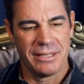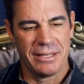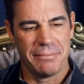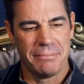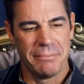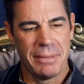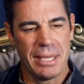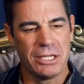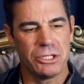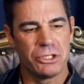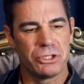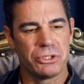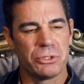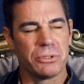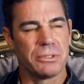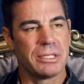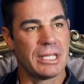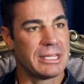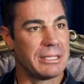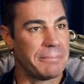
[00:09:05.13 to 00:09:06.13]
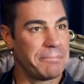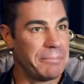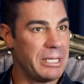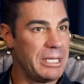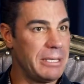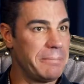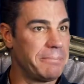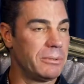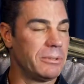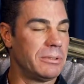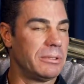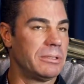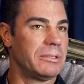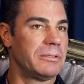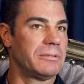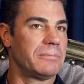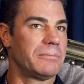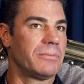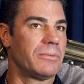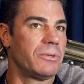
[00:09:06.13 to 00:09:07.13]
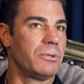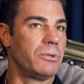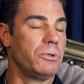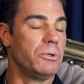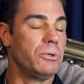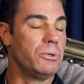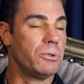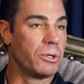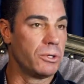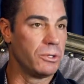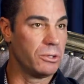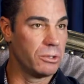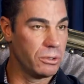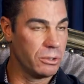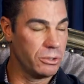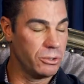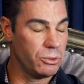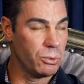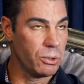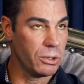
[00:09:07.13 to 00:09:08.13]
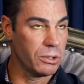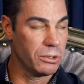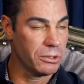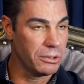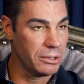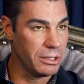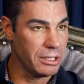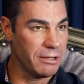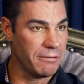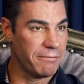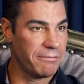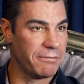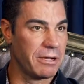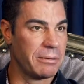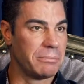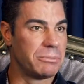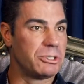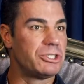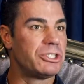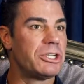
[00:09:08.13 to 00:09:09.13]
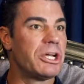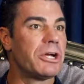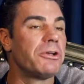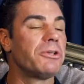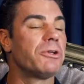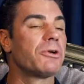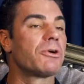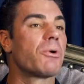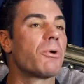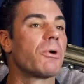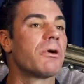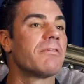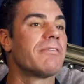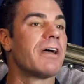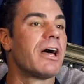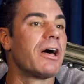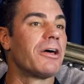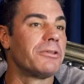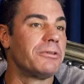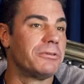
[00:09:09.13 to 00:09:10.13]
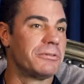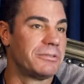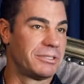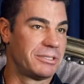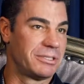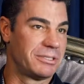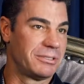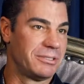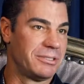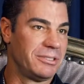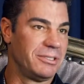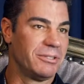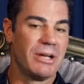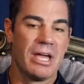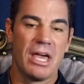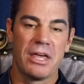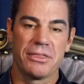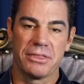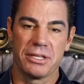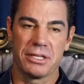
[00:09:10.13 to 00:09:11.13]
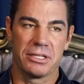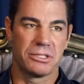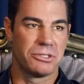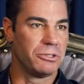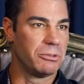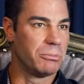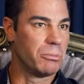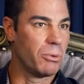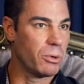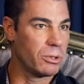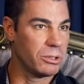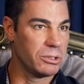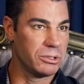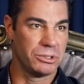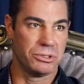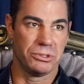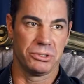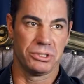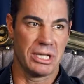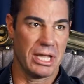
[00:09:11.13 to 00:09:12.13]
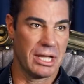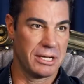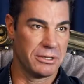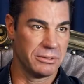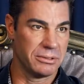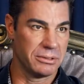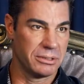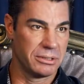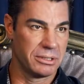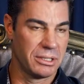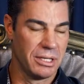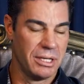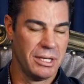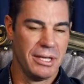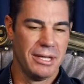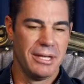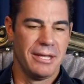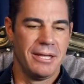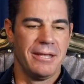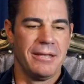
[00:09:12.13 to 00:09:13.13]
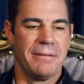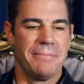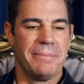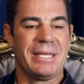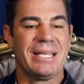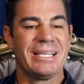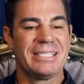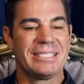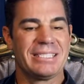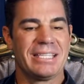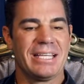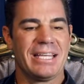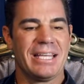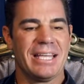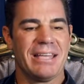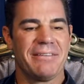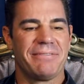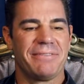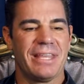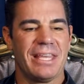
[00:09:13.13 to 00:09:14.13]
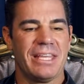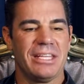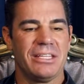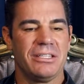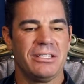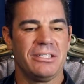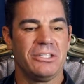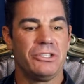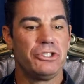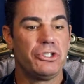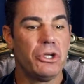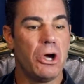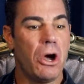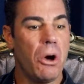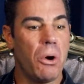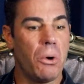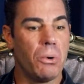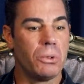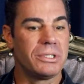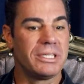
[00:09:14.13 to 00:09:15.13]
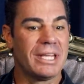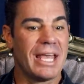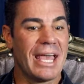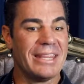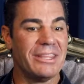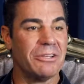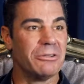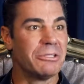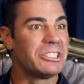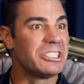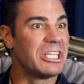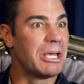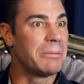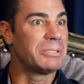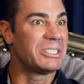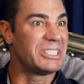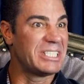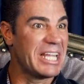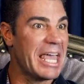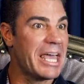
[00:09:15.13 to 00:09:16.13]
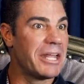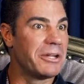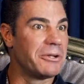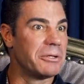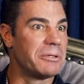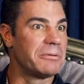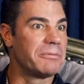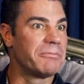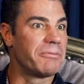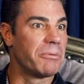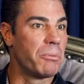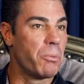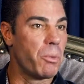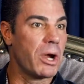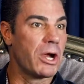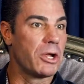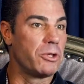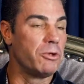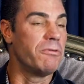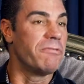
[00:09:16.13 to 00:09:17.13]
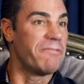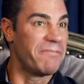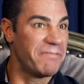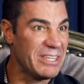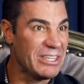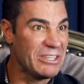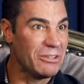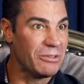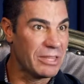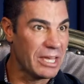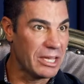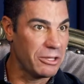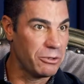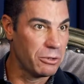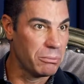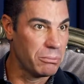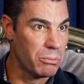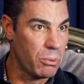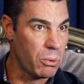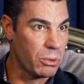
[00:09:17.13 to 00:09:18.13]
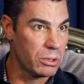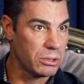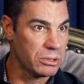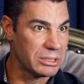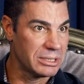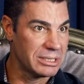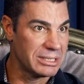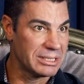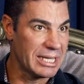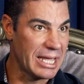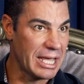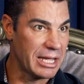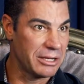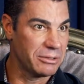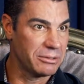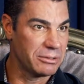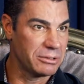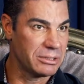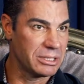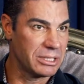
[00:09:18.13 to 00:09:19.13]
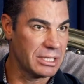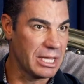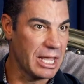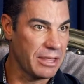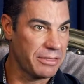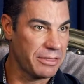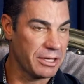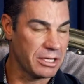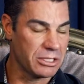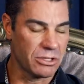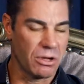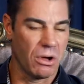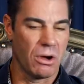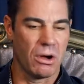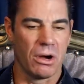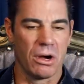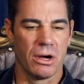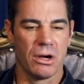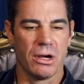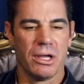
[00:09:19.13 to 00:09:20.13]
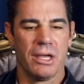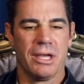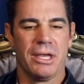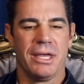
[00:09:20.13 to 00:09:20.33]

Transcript: make sure that the people who are you are learning from share your core values, your ethics, your morals, your standards. Because if they don't, and they're substandard from where you feel that your morals and standards and ethics are,